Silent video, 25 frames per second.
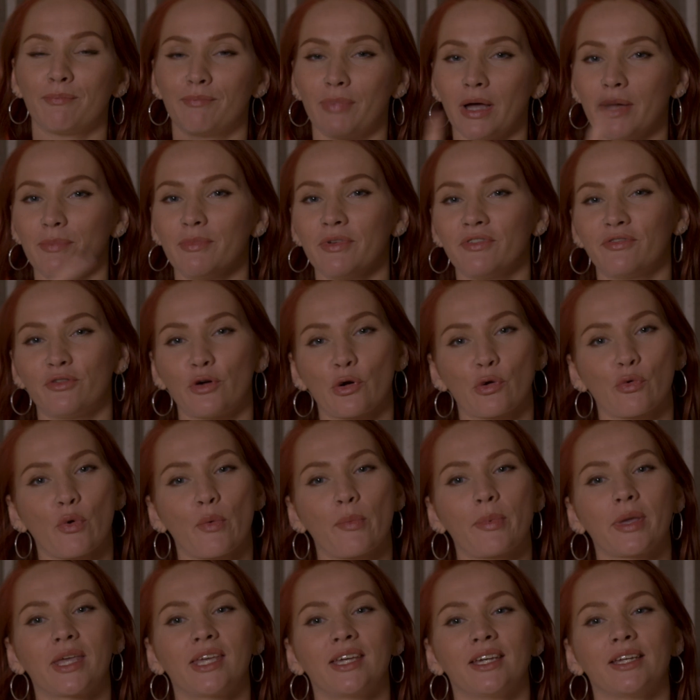But before we
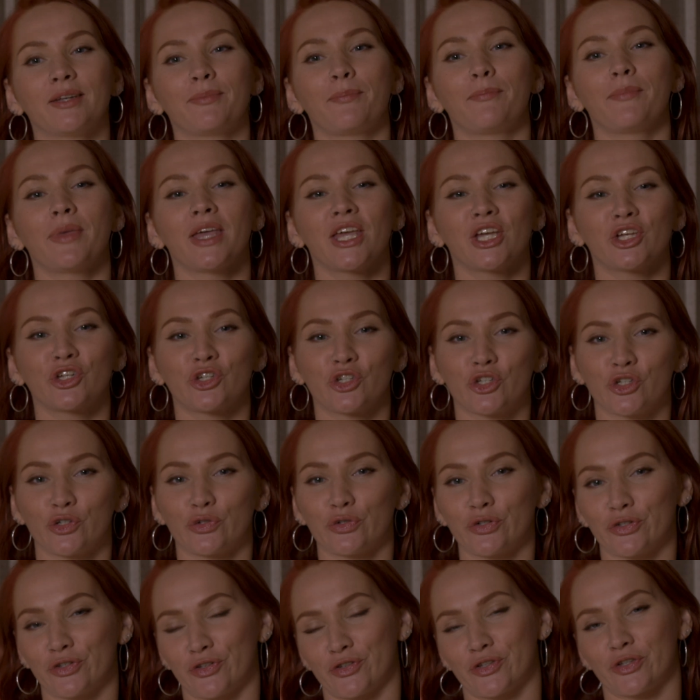begin, make
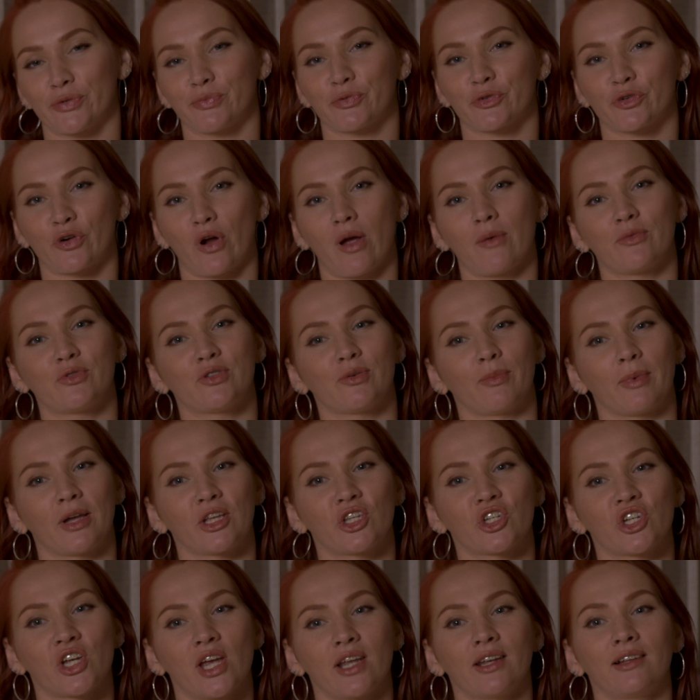sure to subscribe to my
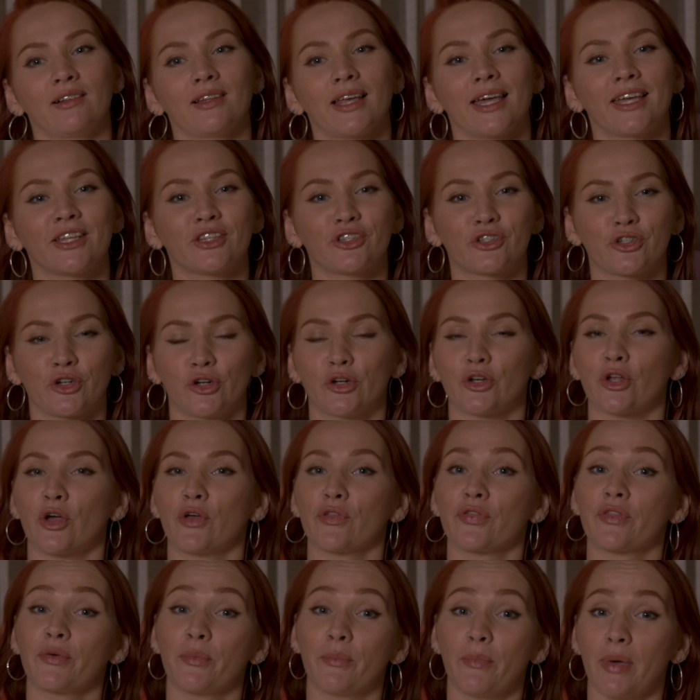channel and turn
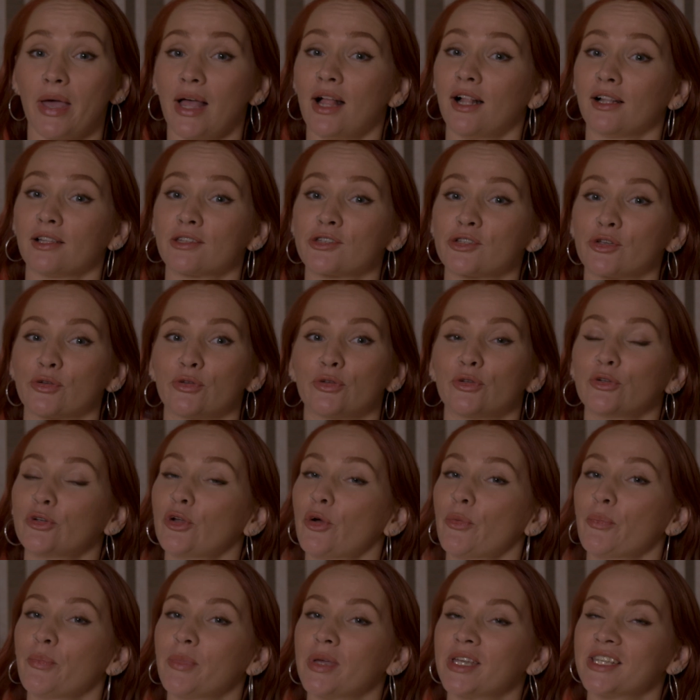on the bell so you
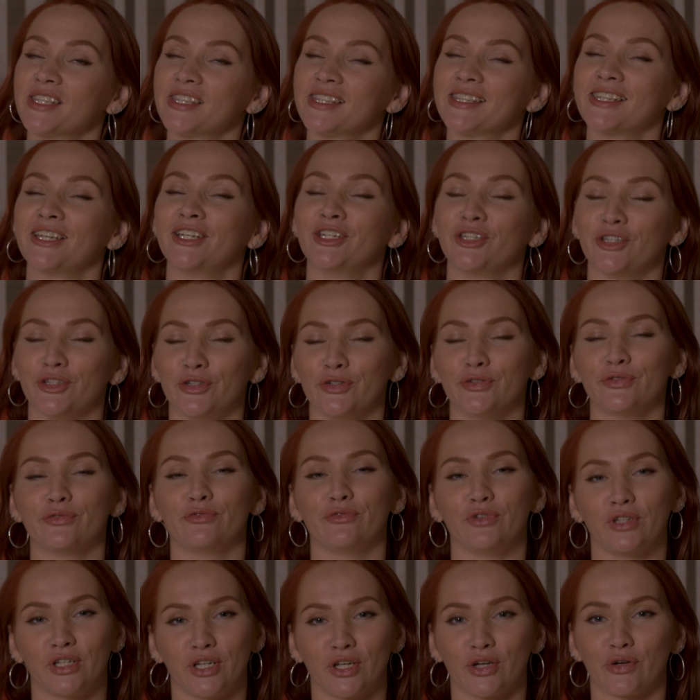don't miss new
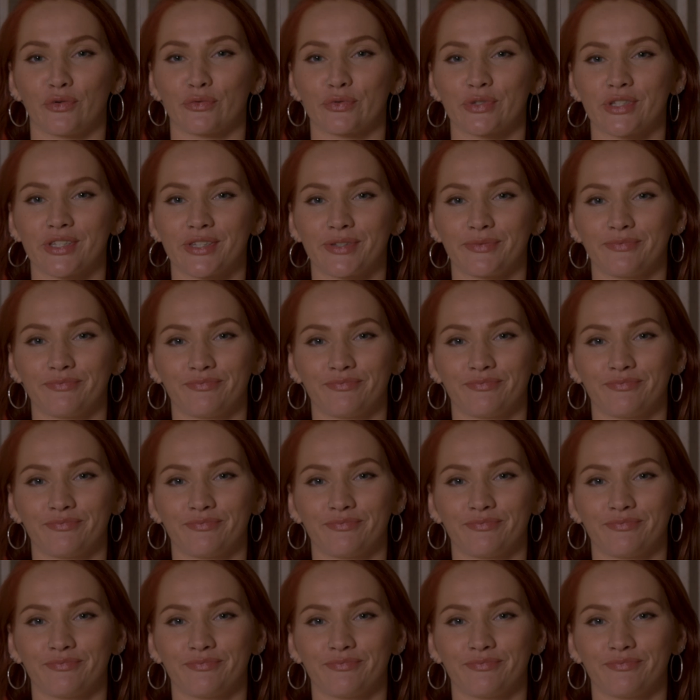videos.